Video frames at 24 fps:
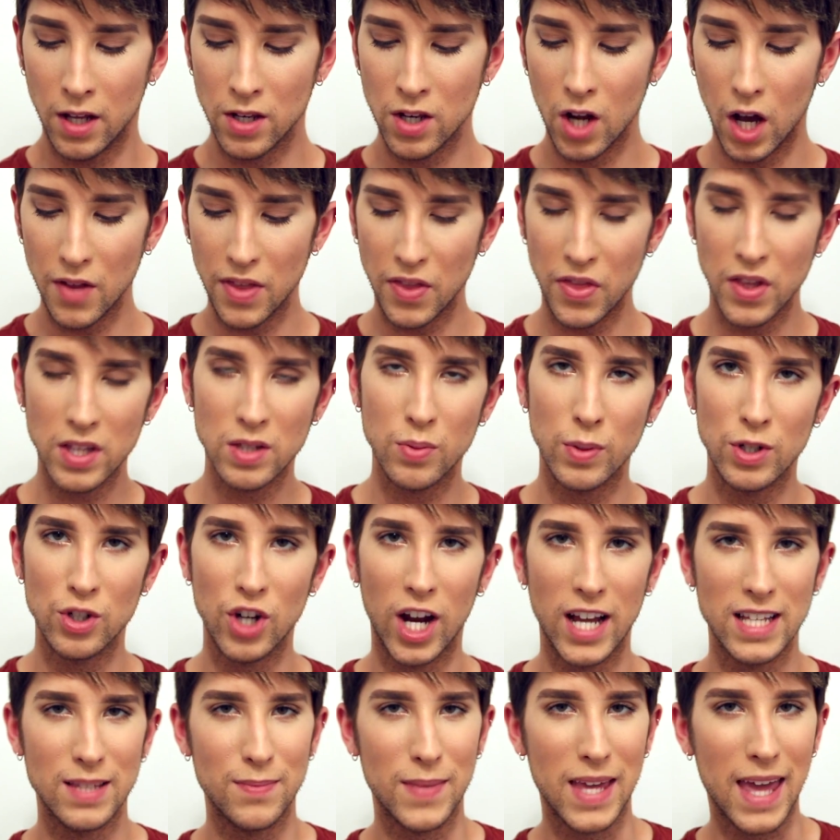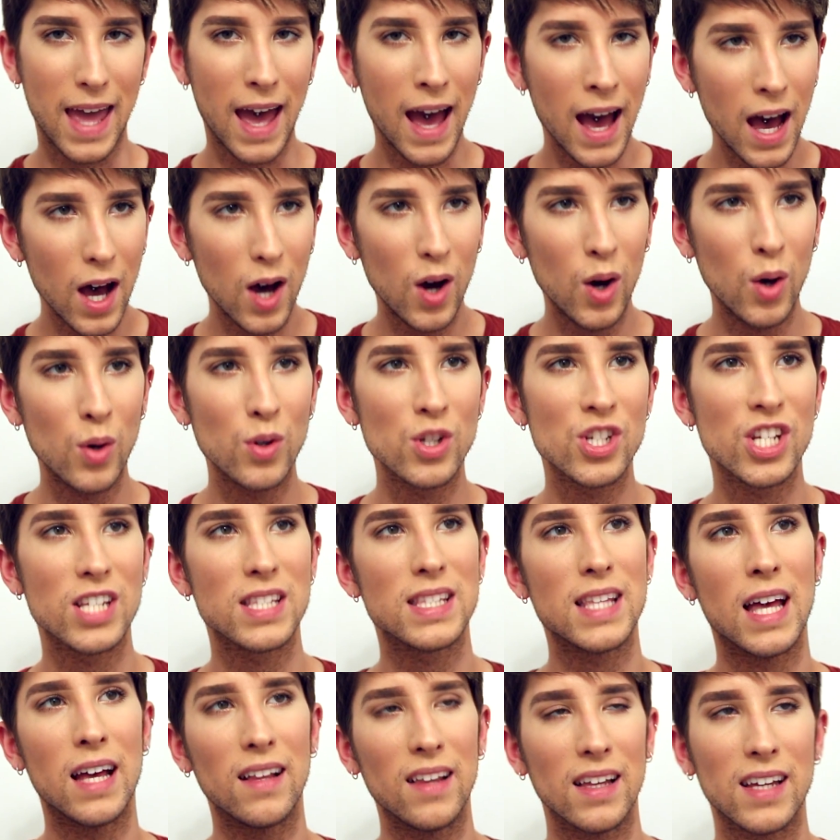Not that this one dries me out,
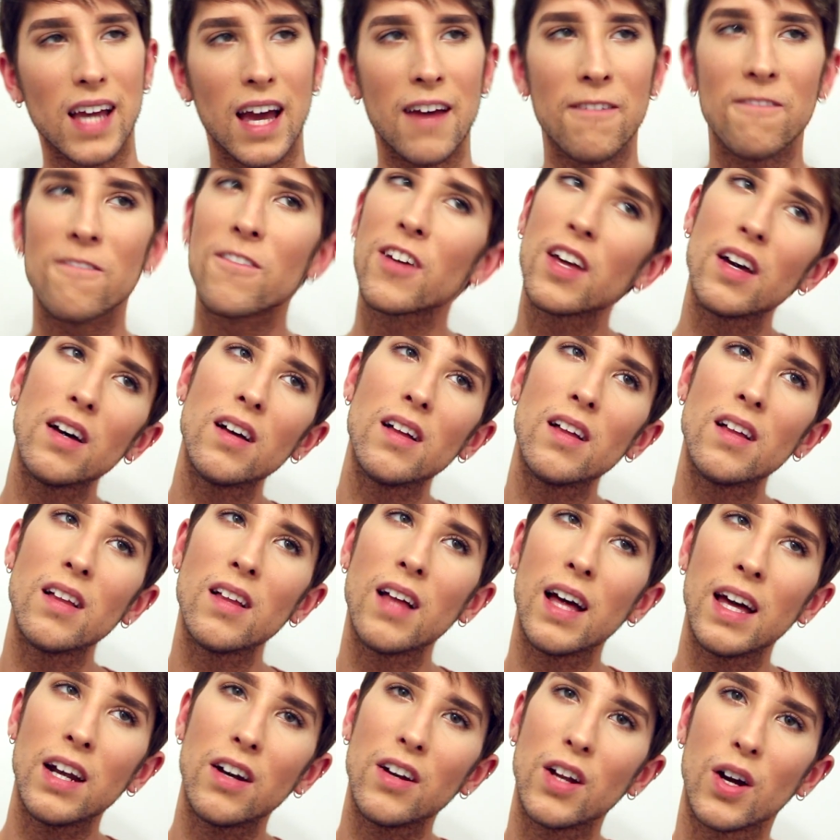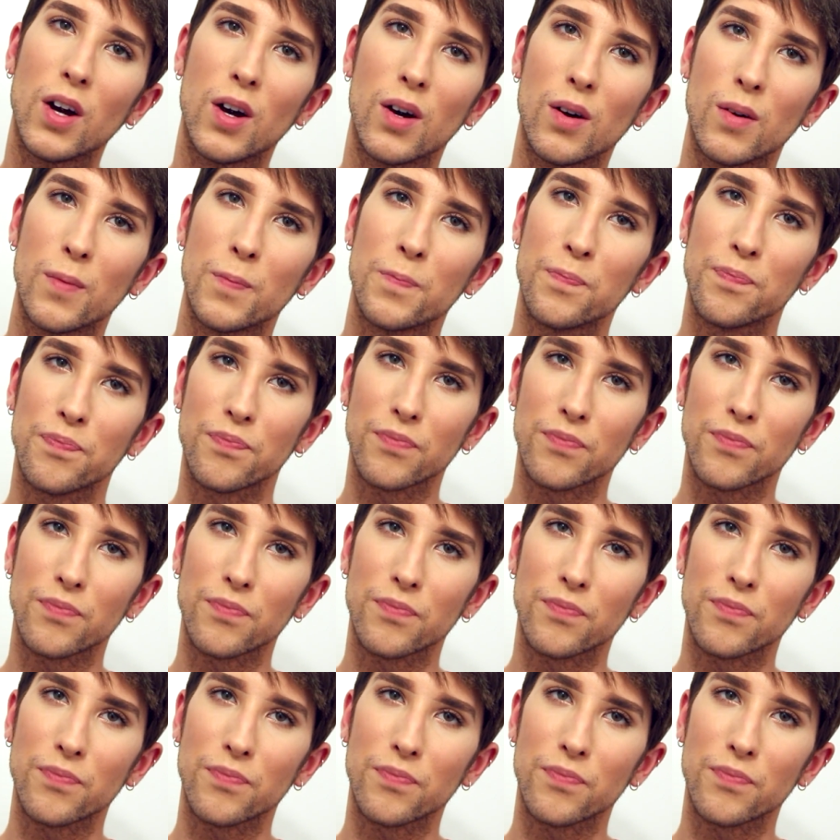just that like I feel, I don't know.